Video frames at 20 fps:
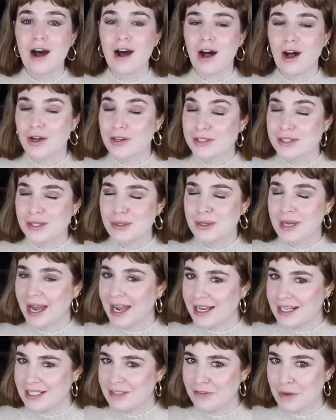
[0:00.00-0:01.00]
Also
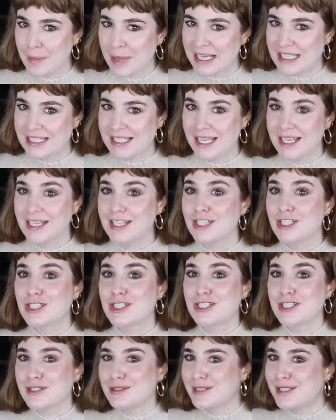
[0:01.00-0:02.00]
kind of amazing,
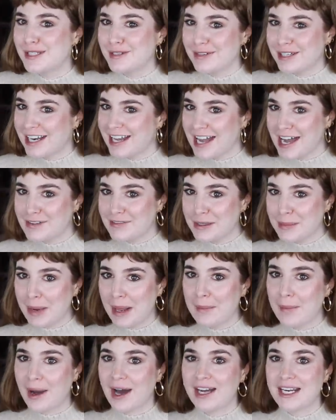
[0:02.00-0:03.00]
do you see what I have on my
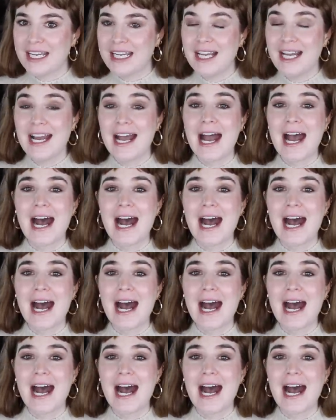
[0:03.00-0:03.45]
body?